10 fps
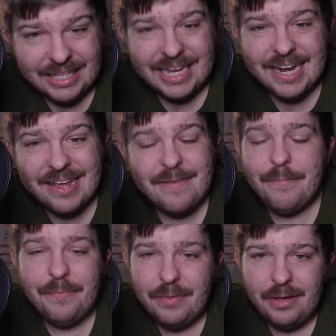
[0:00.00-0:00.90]
I get
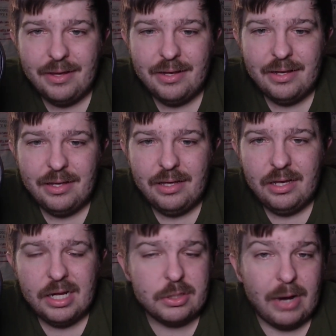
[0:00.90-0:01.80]
it.
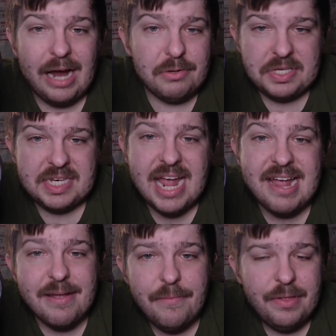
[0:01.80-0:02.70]
It's Ohio
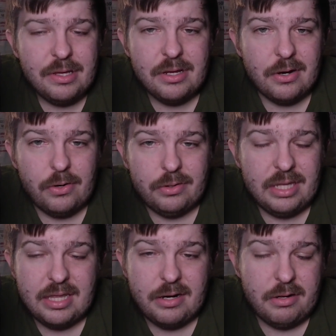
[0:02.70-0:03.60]
State. You
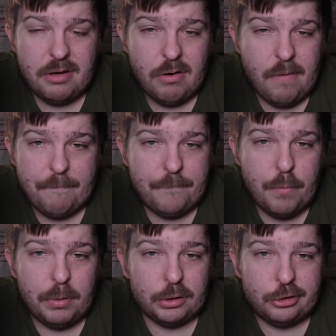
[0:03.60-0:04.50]
know, they're they're a
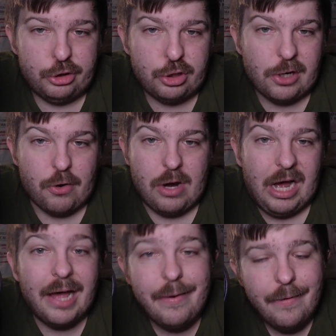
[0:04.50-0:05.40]
football
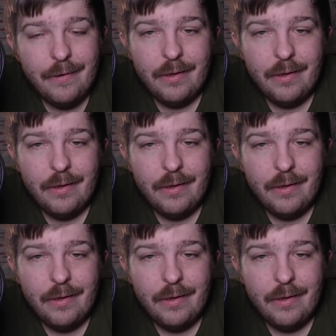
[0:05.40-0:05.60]
juggernaut.